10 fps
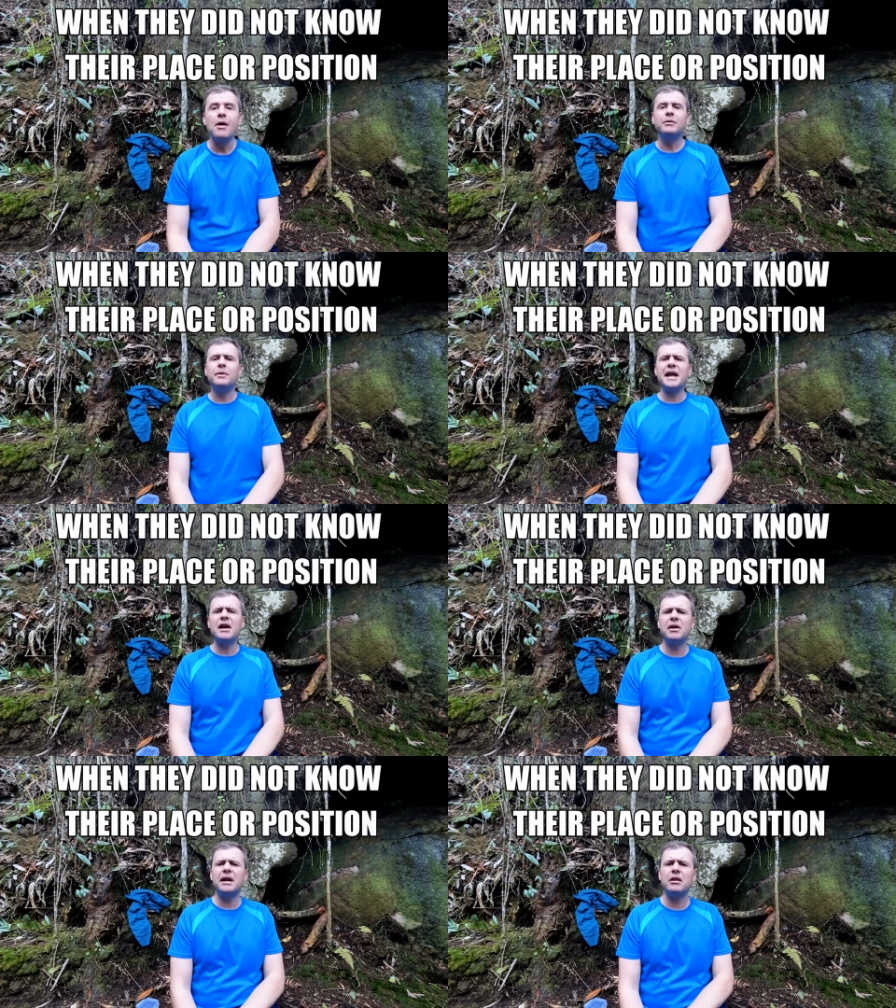when they
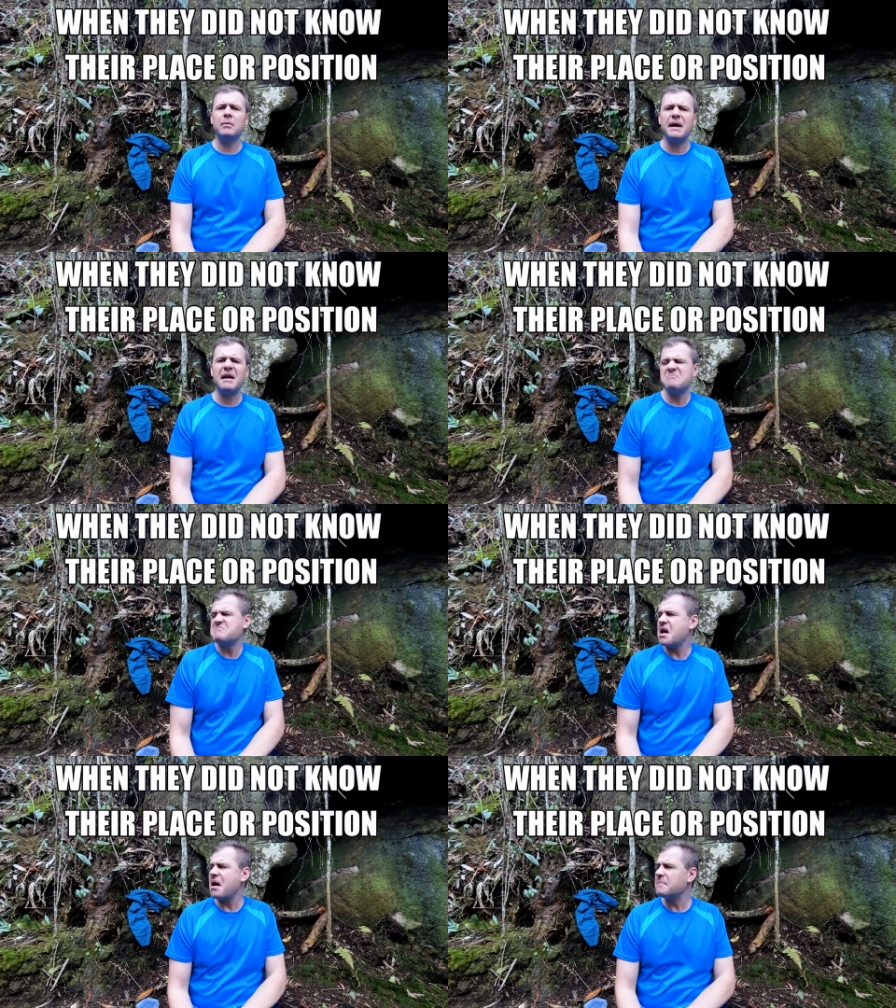got a little bit
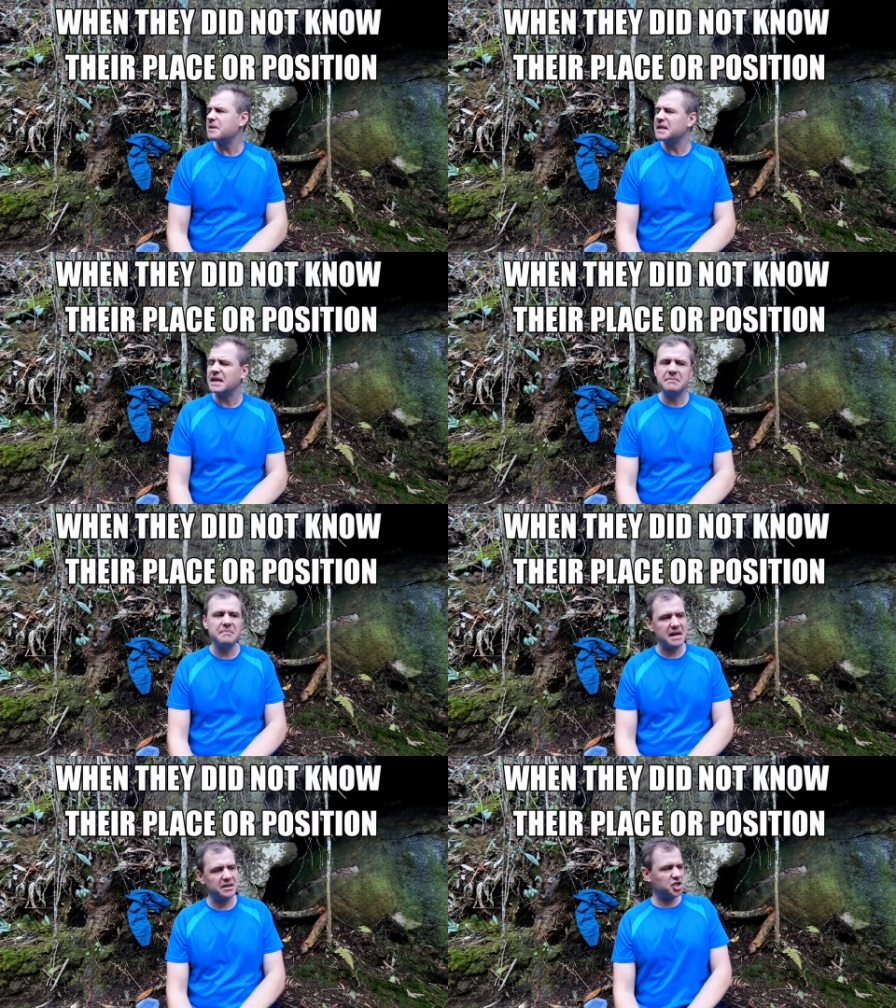uppity,
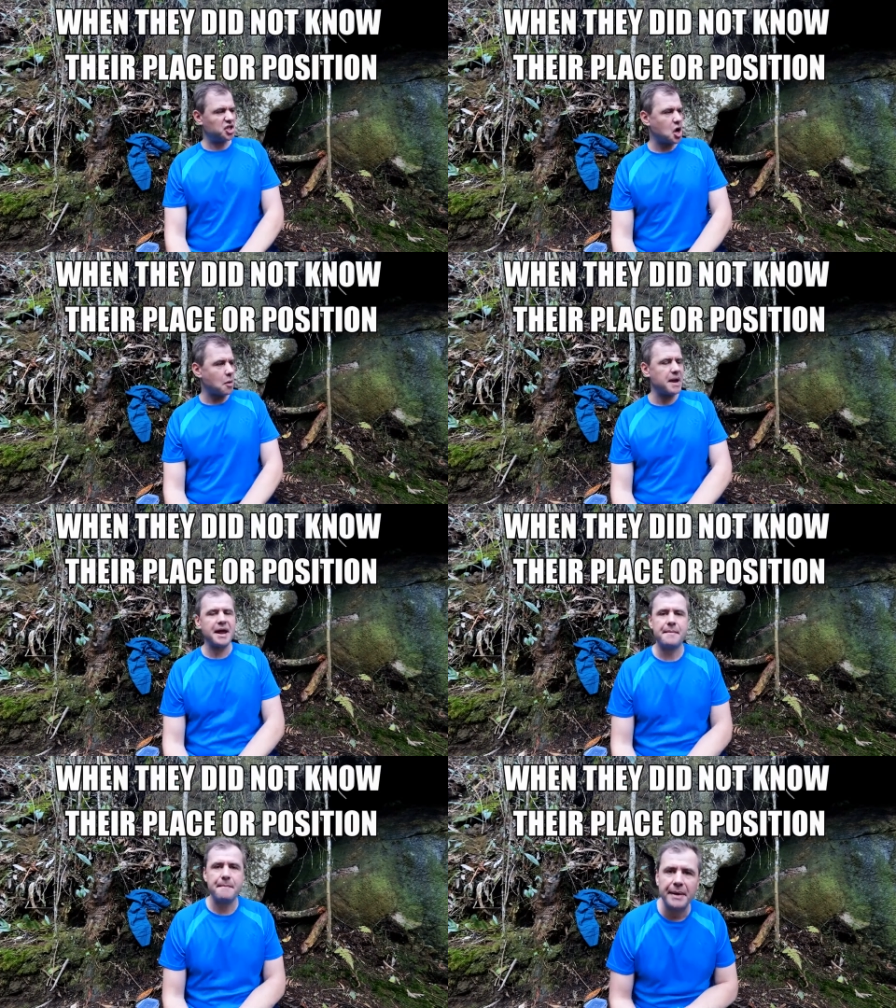bit
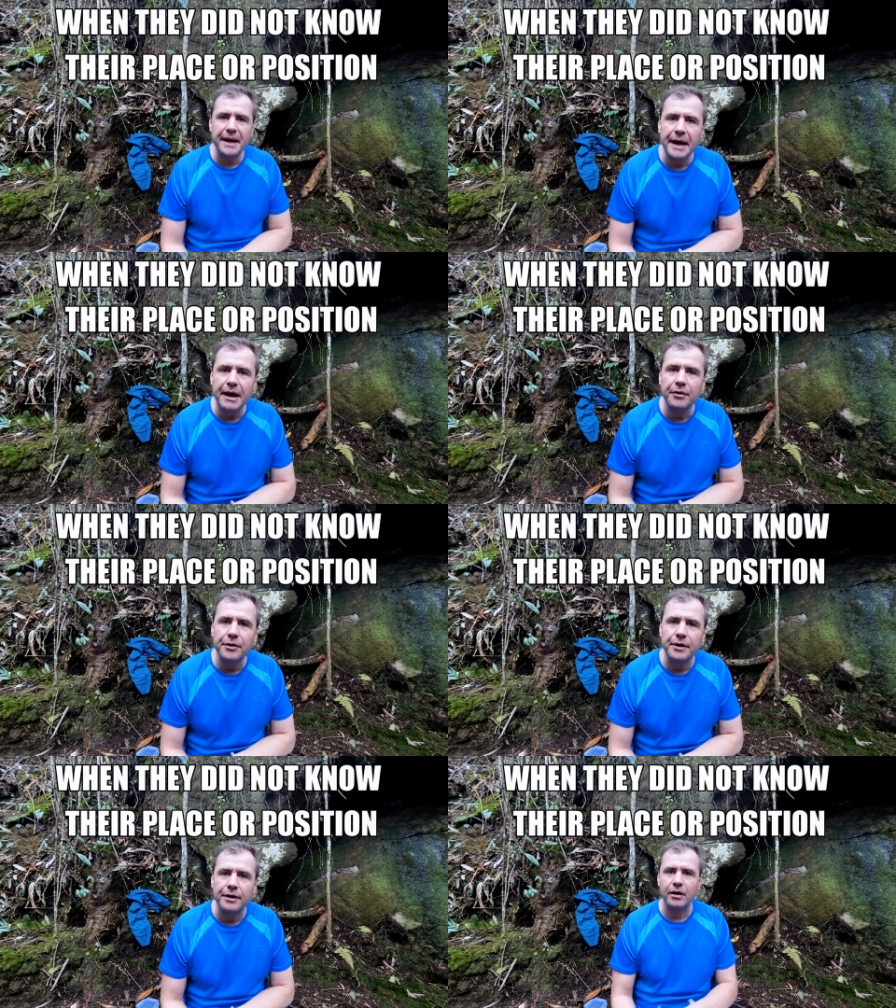snobby, bit
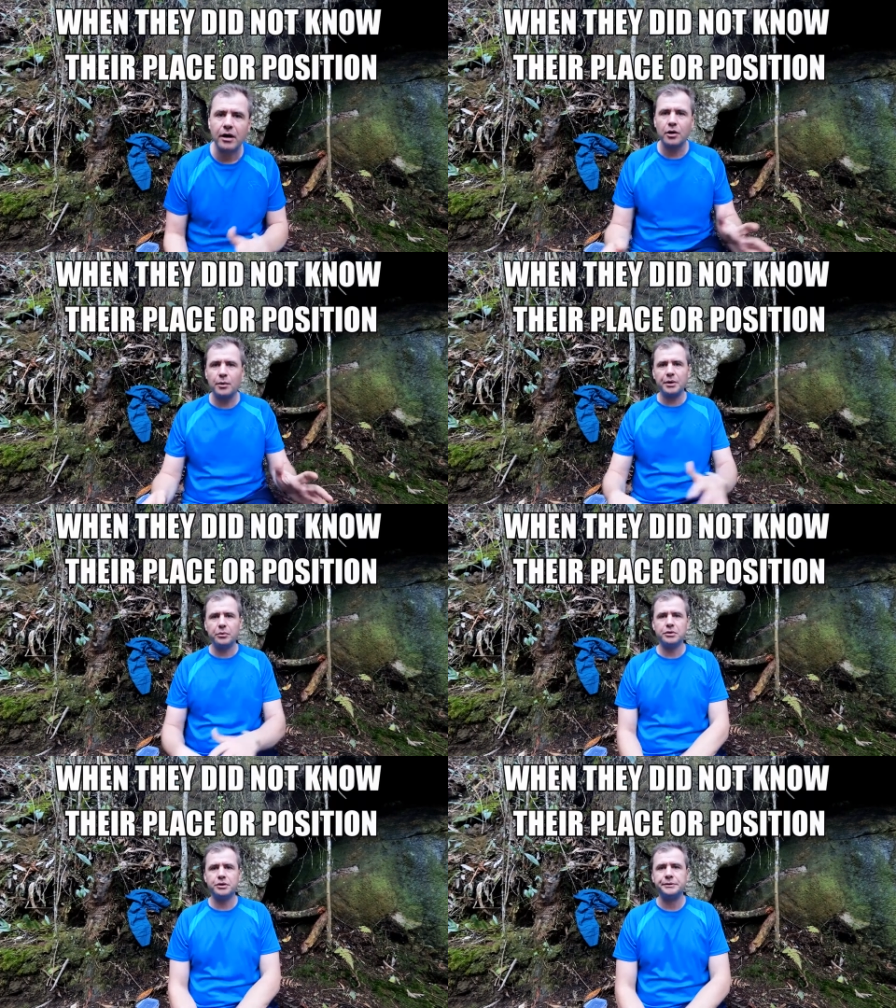arrogant, like we
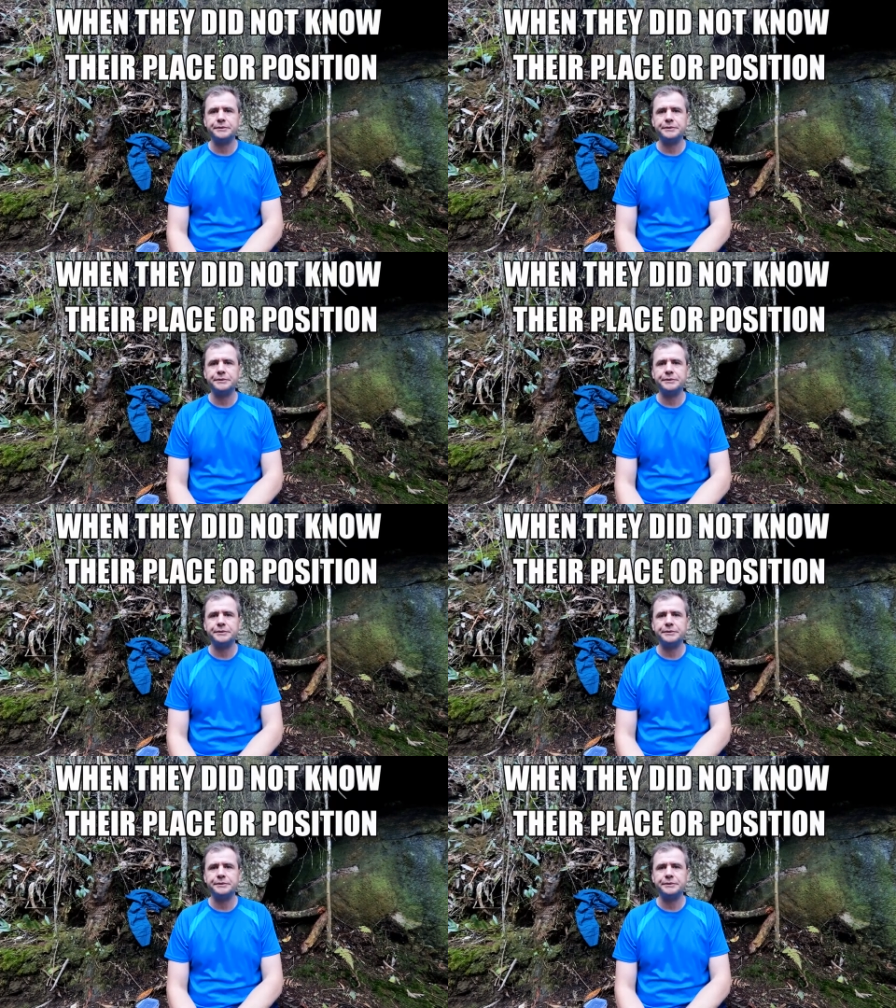all do.